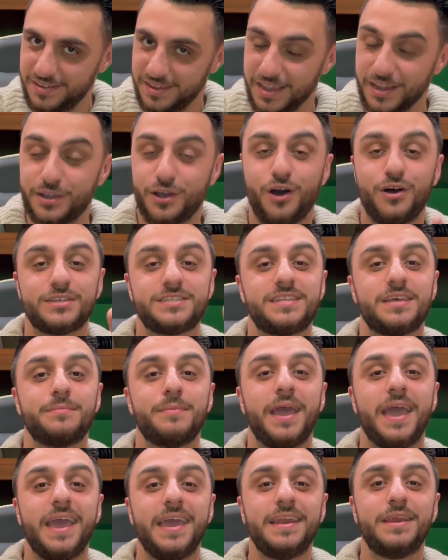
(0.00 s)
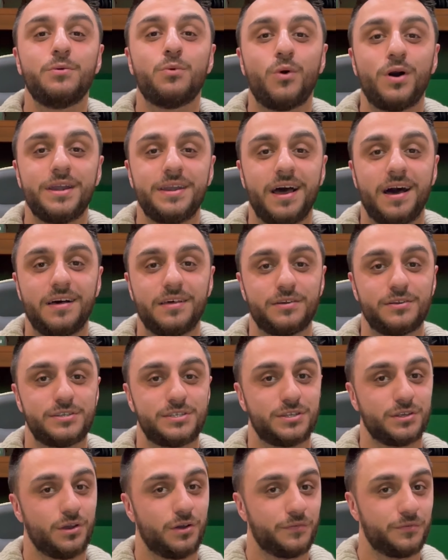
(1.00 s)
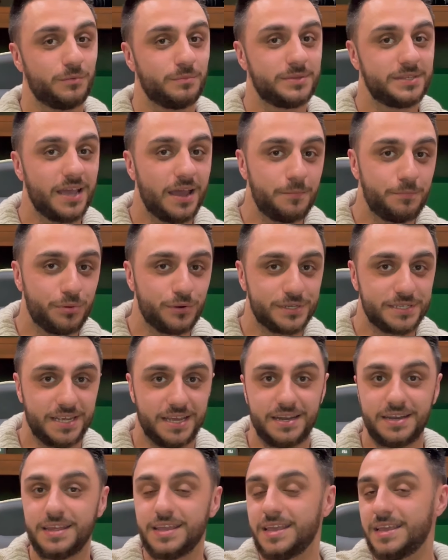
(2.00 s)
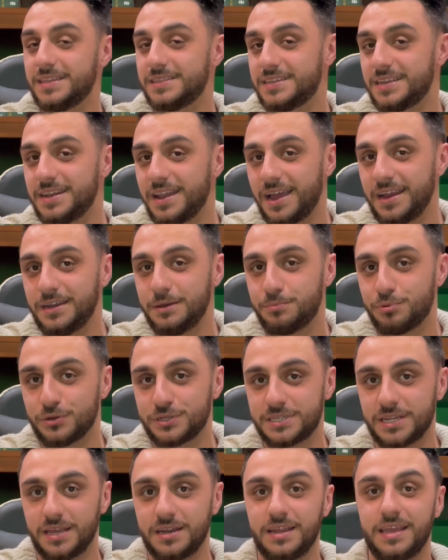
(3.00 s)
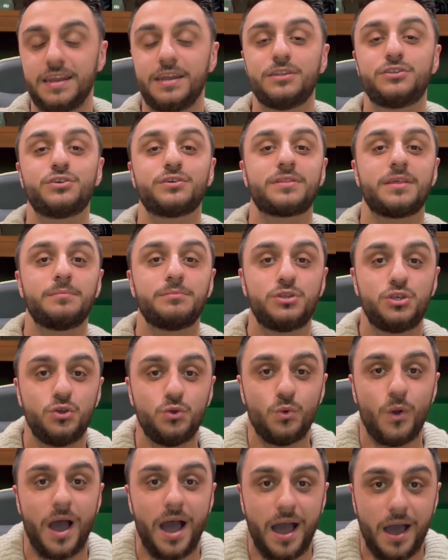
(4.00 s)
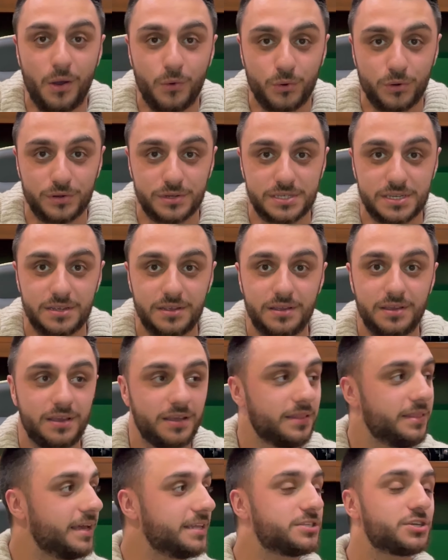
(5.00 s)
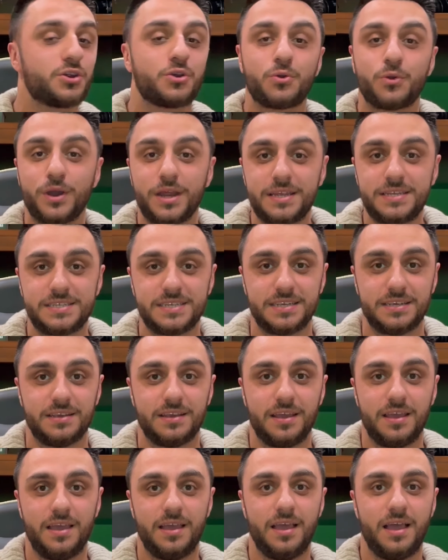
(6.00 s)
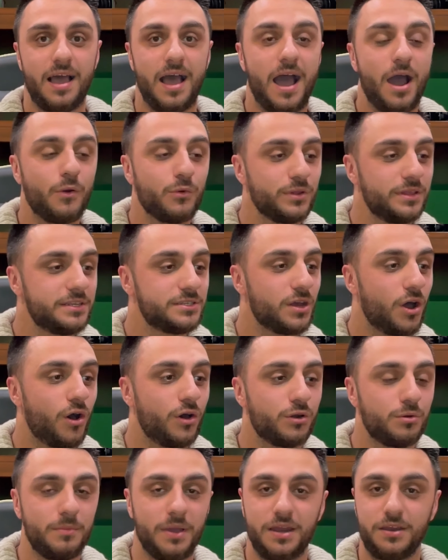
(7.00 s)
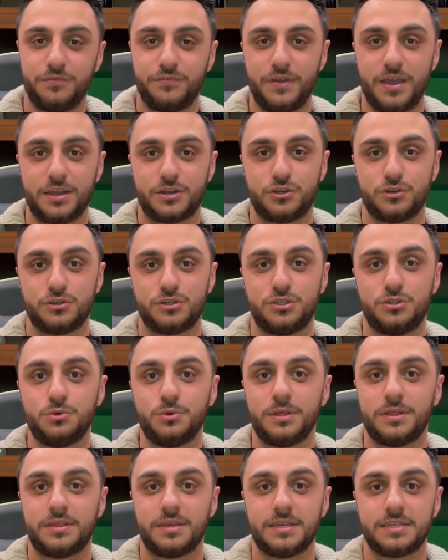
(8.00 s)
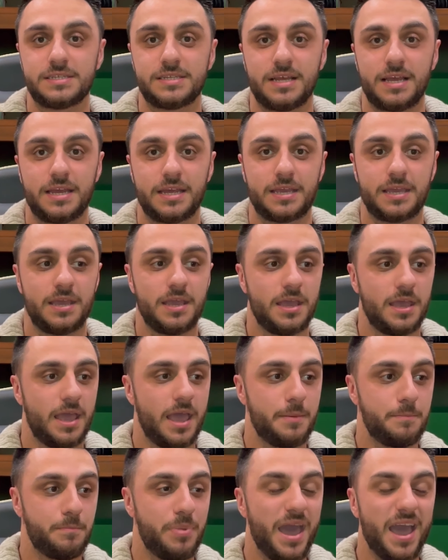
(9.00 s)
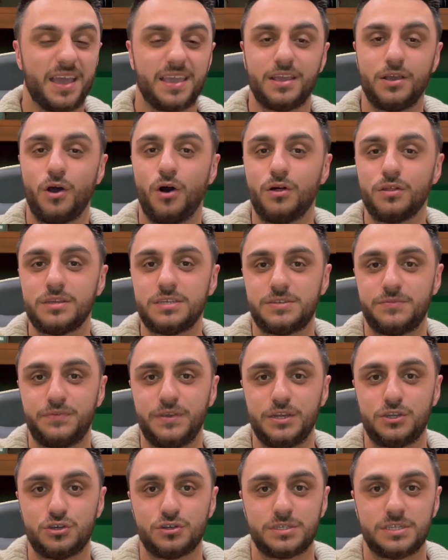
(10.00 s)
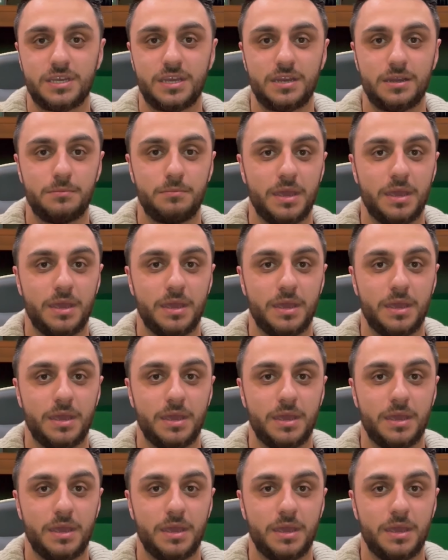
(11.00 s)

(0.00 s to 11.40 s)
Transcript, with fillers: It cost them $81 to go from 10% to 90%, and it took them 2 hours. That's crazy. How are these auto manufacturers doing things like packing all these features in and